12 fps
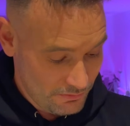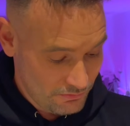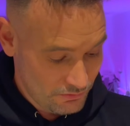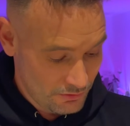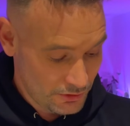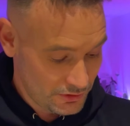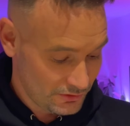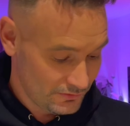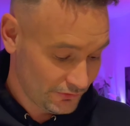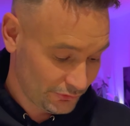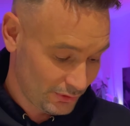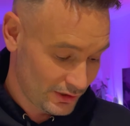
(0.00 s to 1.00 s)
Look at it
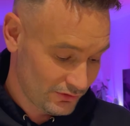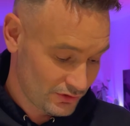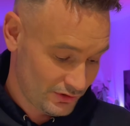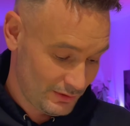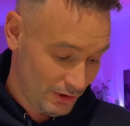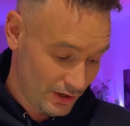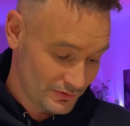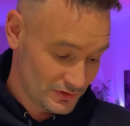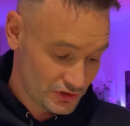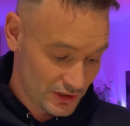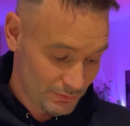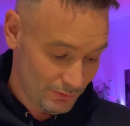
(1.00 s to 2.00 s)
this way, you could buy the
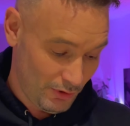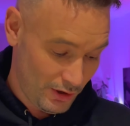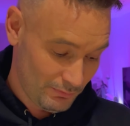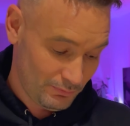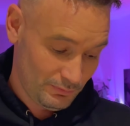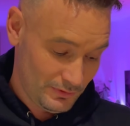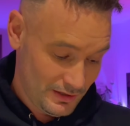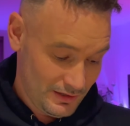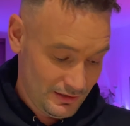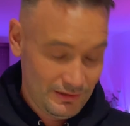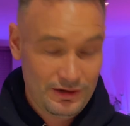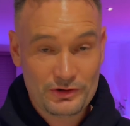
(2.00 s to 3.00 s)
cheaper pump,
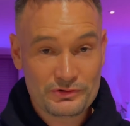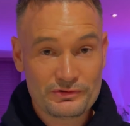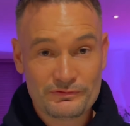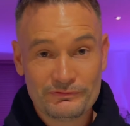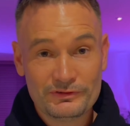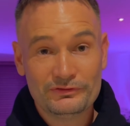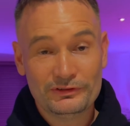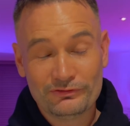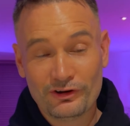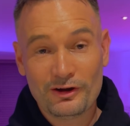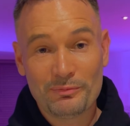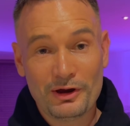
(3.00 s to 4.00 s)

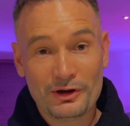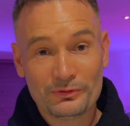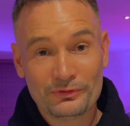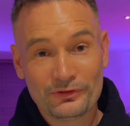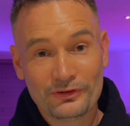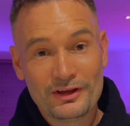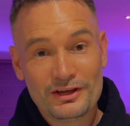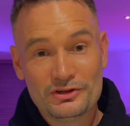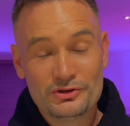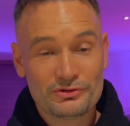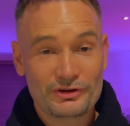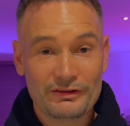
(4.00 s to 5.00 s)
£155, you
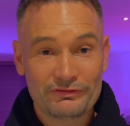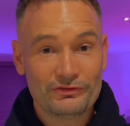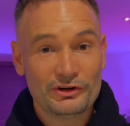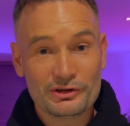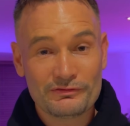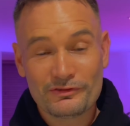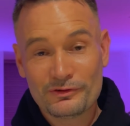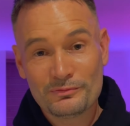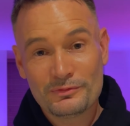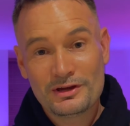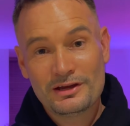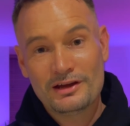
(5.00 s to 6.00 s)
could have 3 of
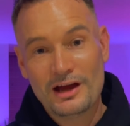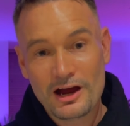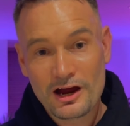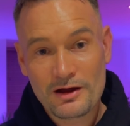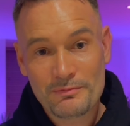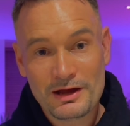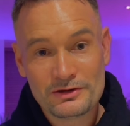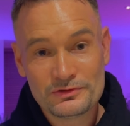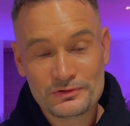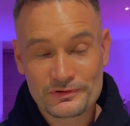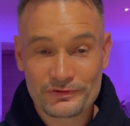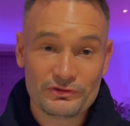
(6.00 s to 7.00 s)
them and
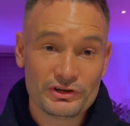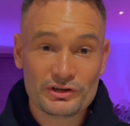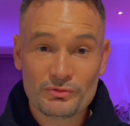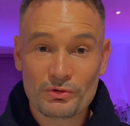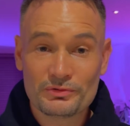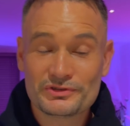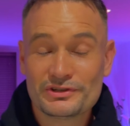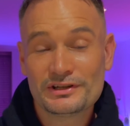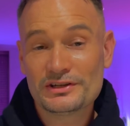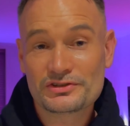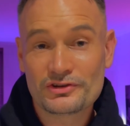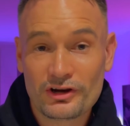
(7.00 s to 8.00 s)
use a 3-year warranty
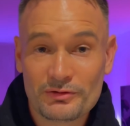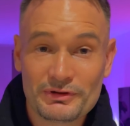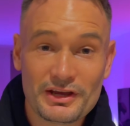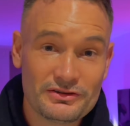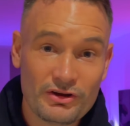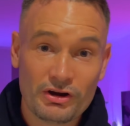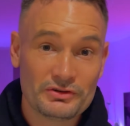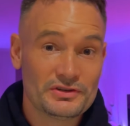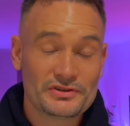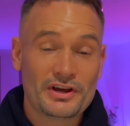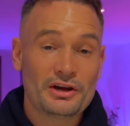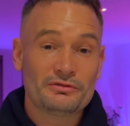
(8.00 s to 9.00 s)
each time, you get 9
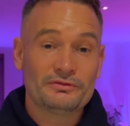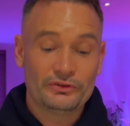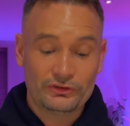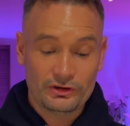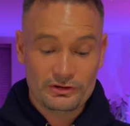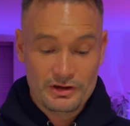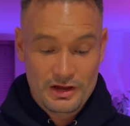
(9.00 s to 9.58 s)
years out of it. So